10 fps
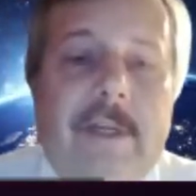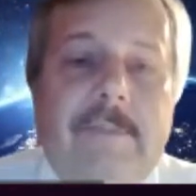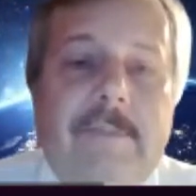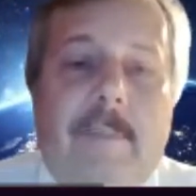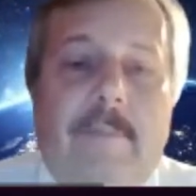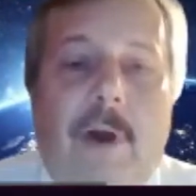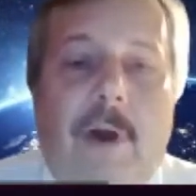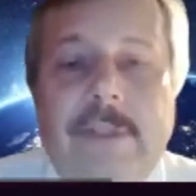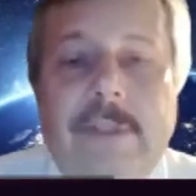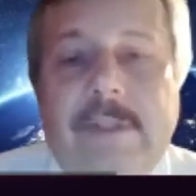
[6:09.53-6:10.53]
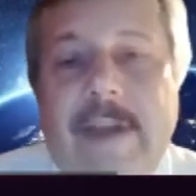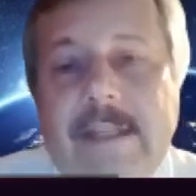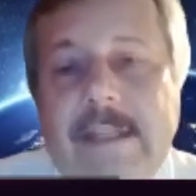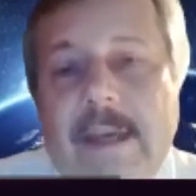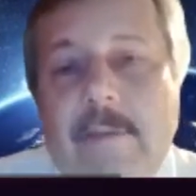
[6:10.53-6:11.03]
was proposed
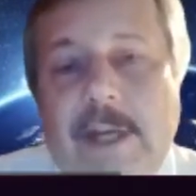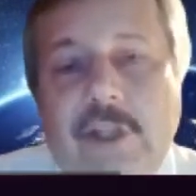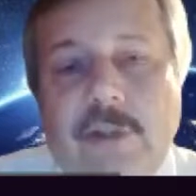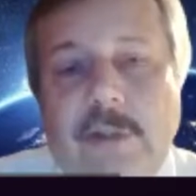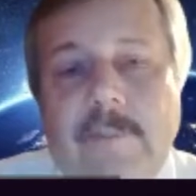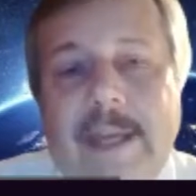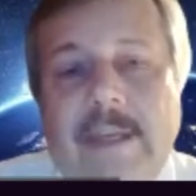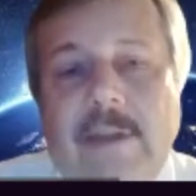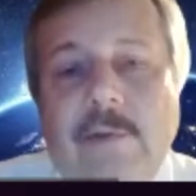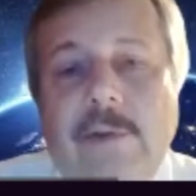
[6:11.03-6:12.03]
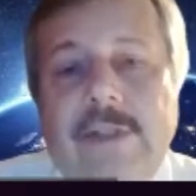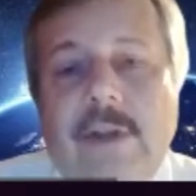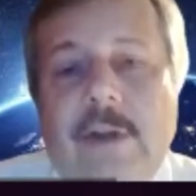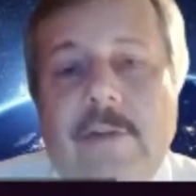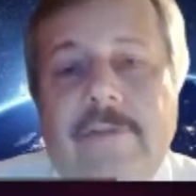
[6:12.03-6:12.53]
that one should make
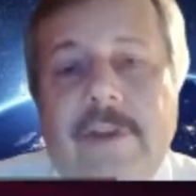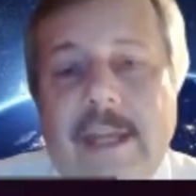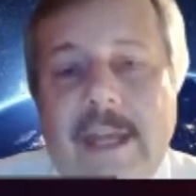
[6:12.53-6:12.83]
use of